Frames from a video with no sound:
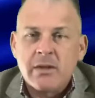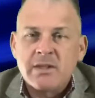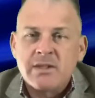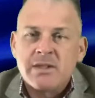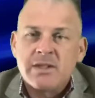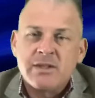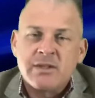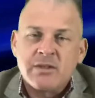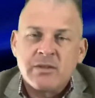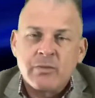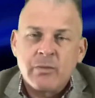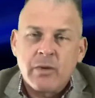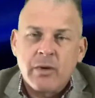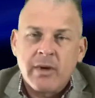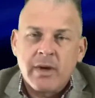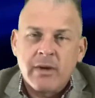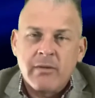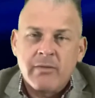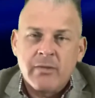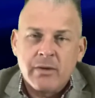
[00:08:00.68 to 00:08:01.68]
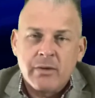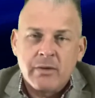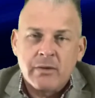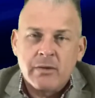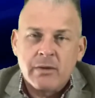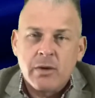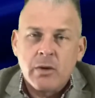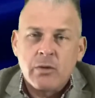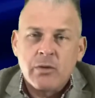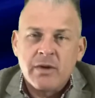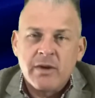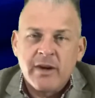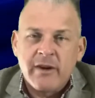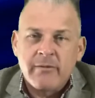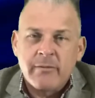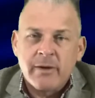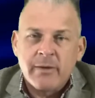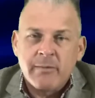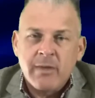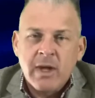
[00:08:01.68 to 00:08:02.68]
Assistance Program via your local
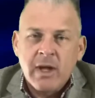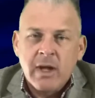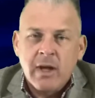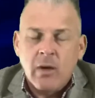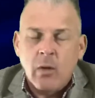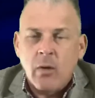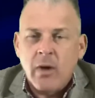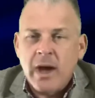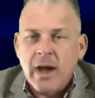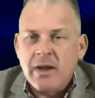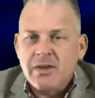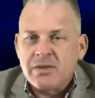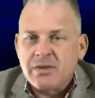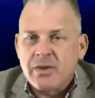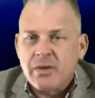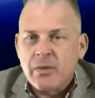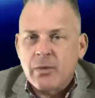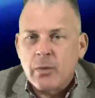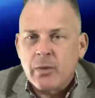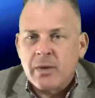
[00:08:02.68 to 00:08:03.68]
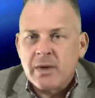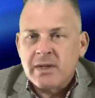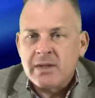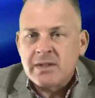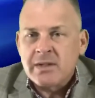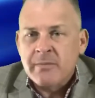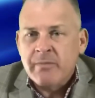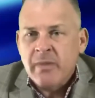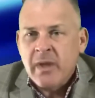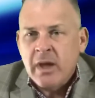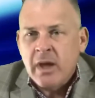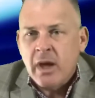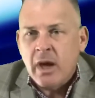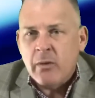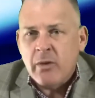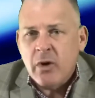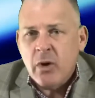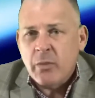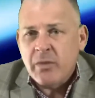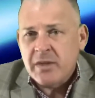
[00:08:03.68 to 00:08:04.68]
government or housing authorities.
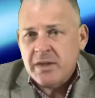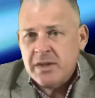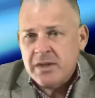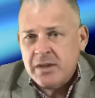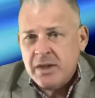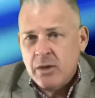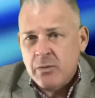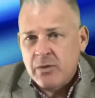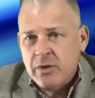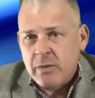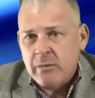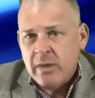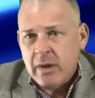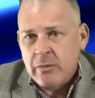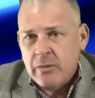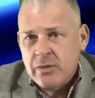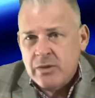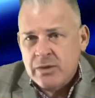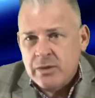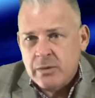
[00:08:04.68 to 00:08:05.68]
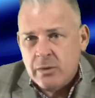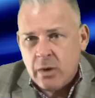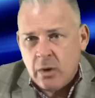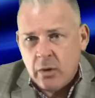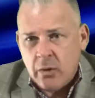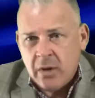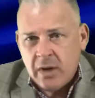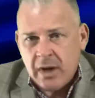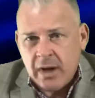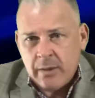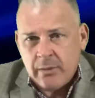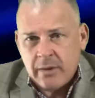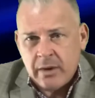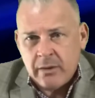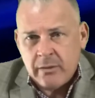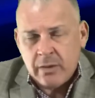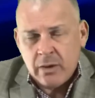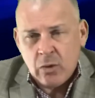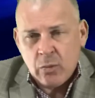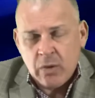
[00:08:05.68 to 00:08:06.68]
We hope that this helps our members who own and operate
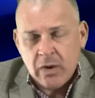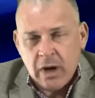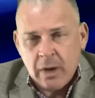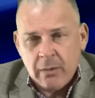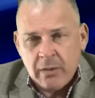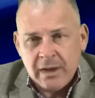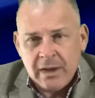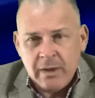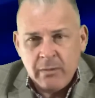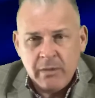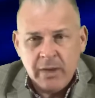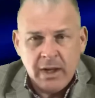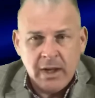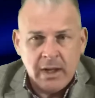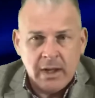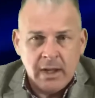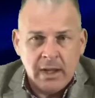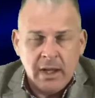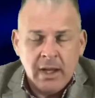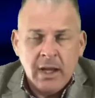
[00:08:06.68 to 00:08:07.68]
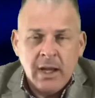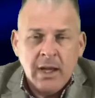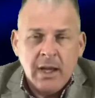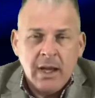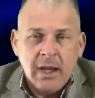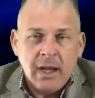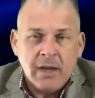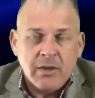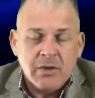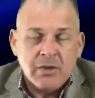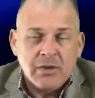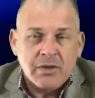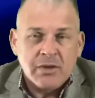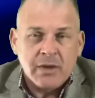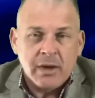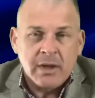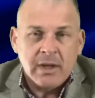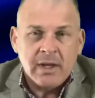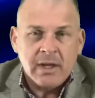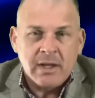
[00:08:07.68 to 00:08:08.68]
rental property immediately, and as you can
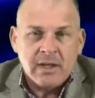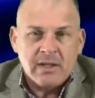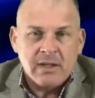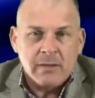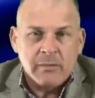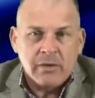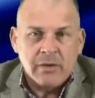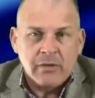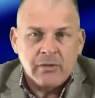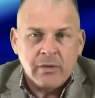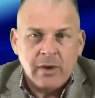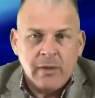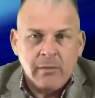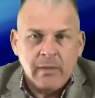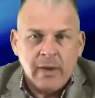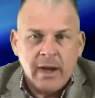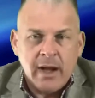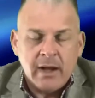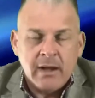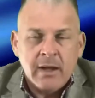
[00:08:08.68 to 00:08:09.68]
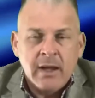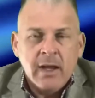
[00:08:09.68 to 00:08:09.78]
start getting some of this rent back.